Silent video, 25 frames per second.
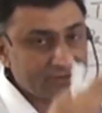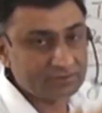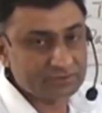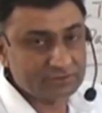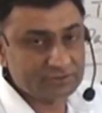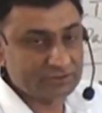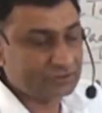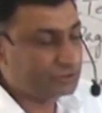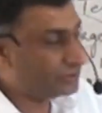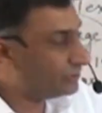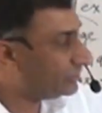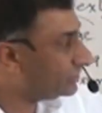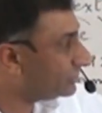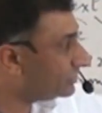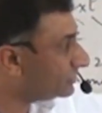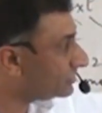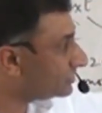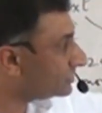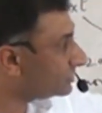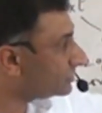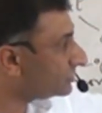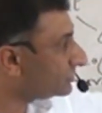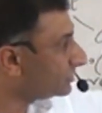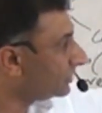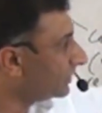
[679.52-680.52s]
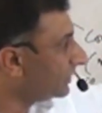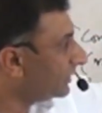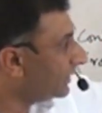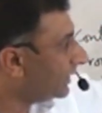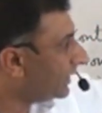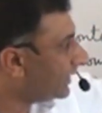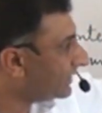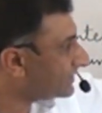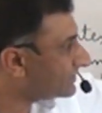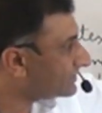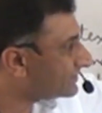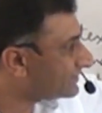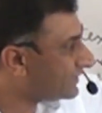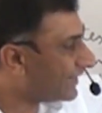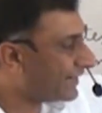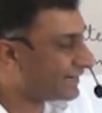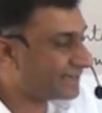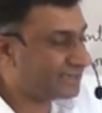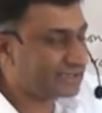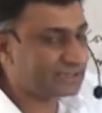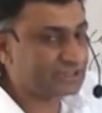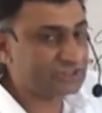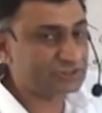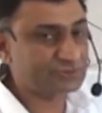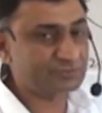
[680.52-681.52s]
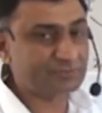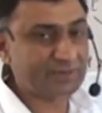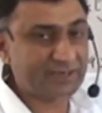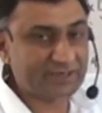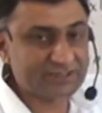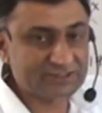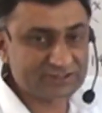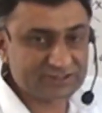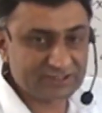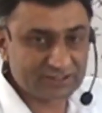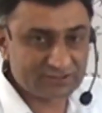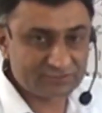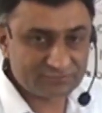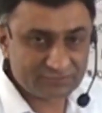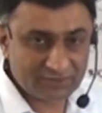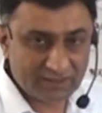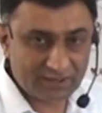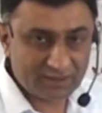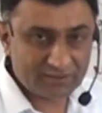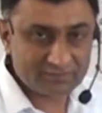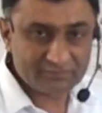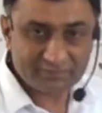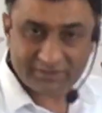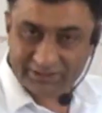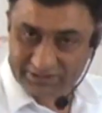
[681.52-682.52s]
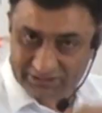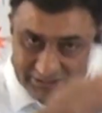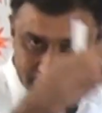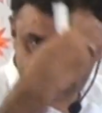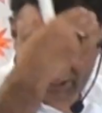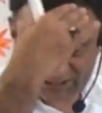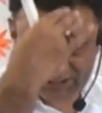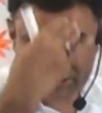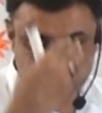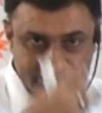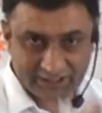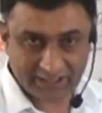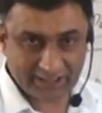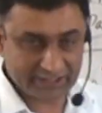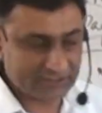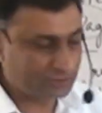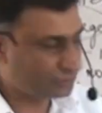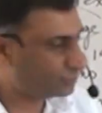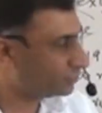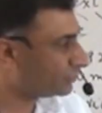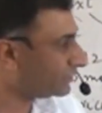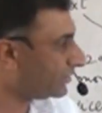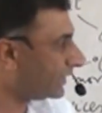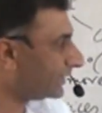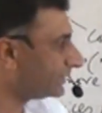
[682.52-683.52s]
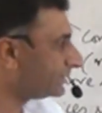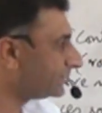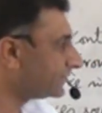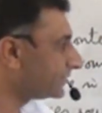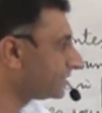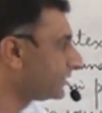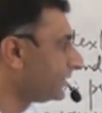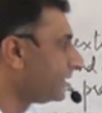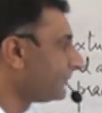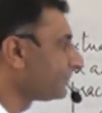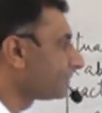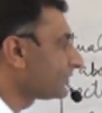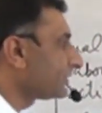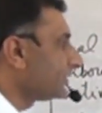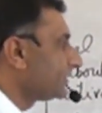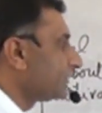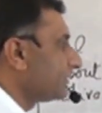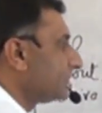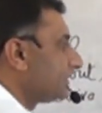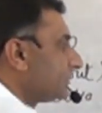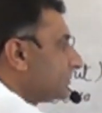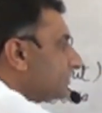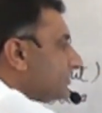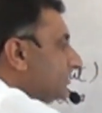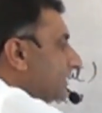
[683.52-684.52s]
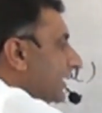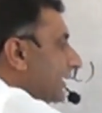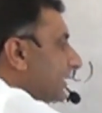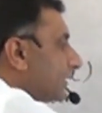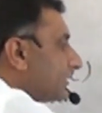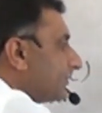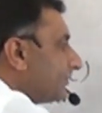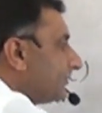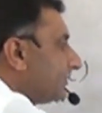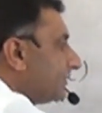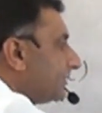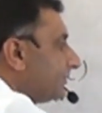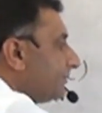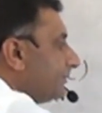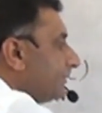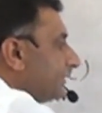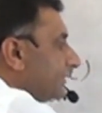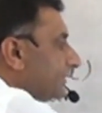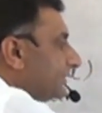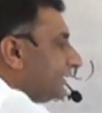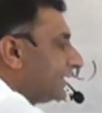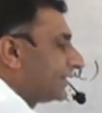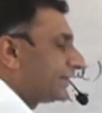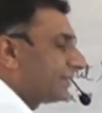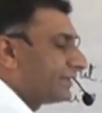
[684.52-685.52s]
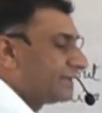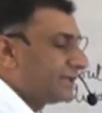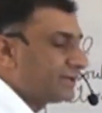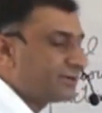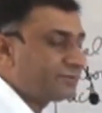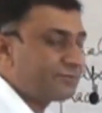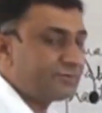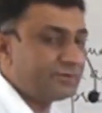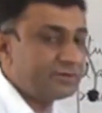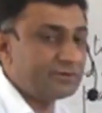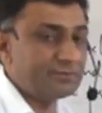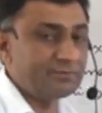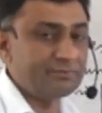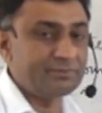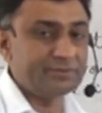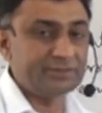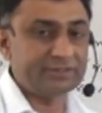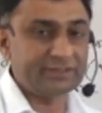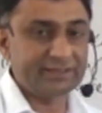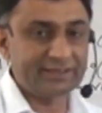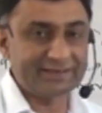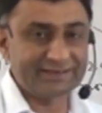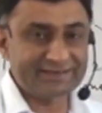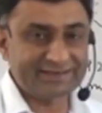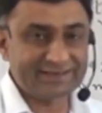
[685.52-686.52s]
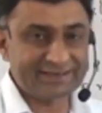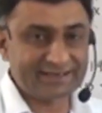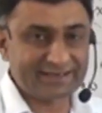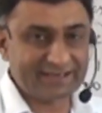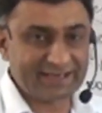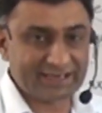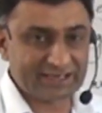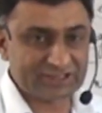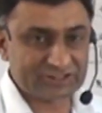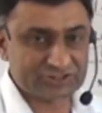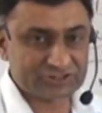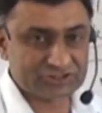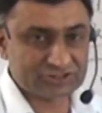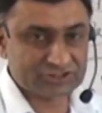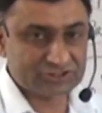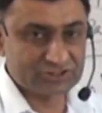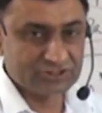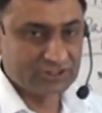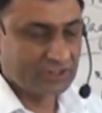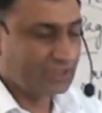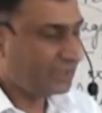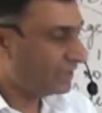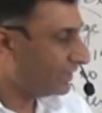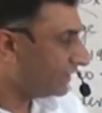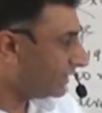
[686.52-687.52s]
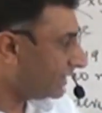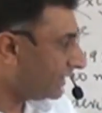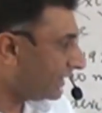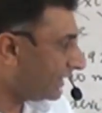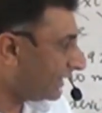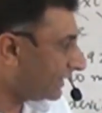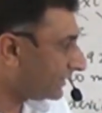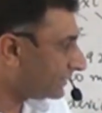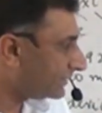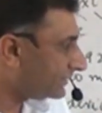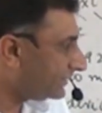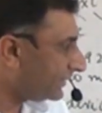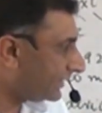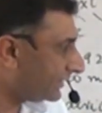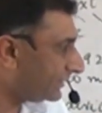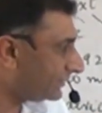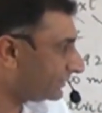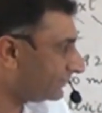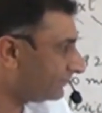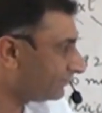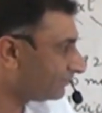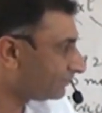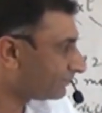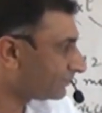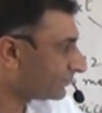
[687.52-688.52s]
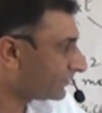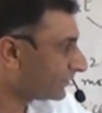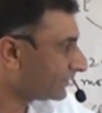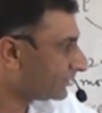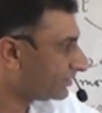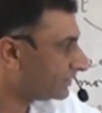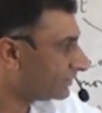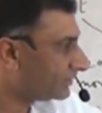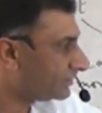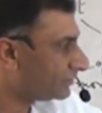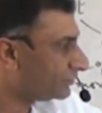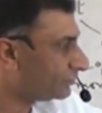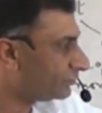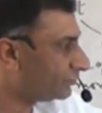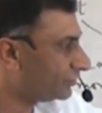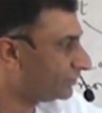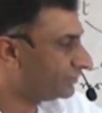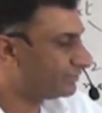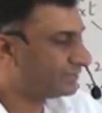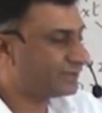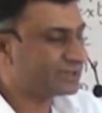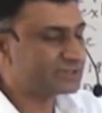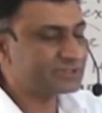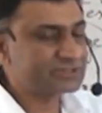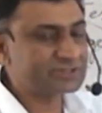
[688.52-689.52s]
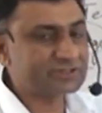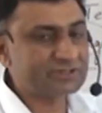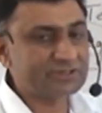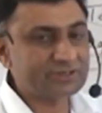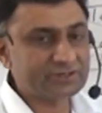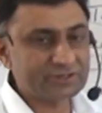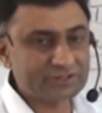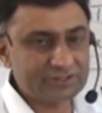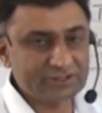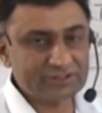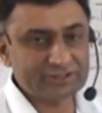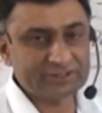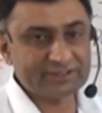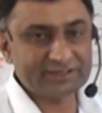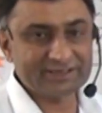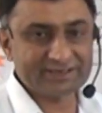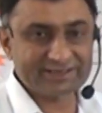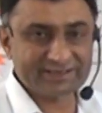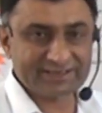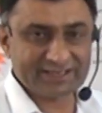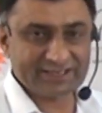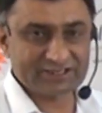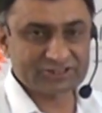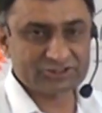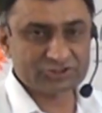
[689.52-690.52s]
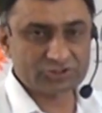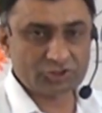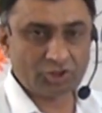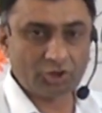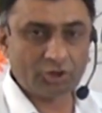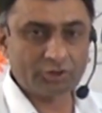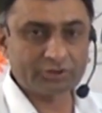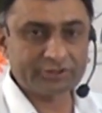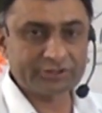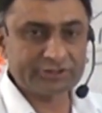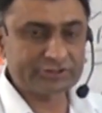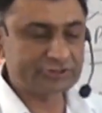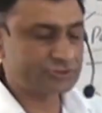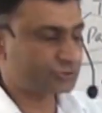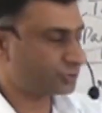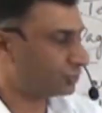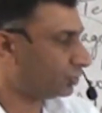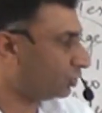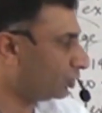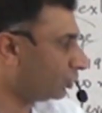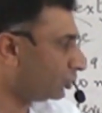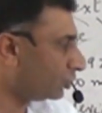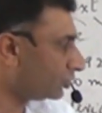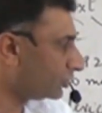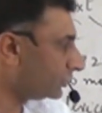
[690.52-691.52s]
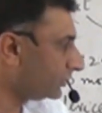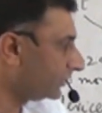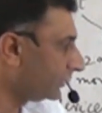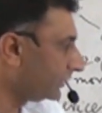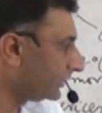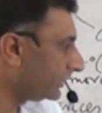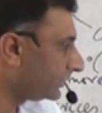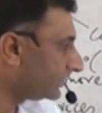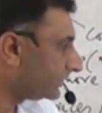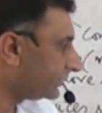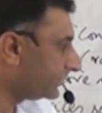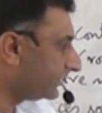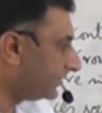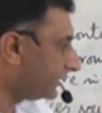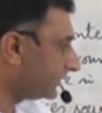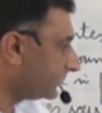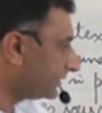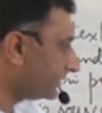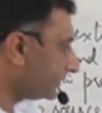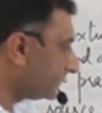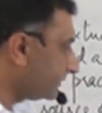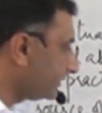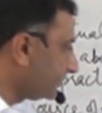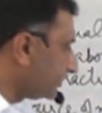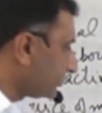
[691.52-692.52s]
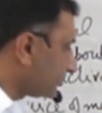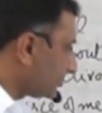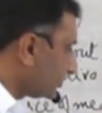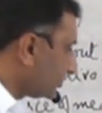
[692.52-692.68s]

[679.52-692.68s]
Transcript: these aesthetic aspects and form, when they are joined together, the result will be that there will be a text. And then we must read a text on its own. Then this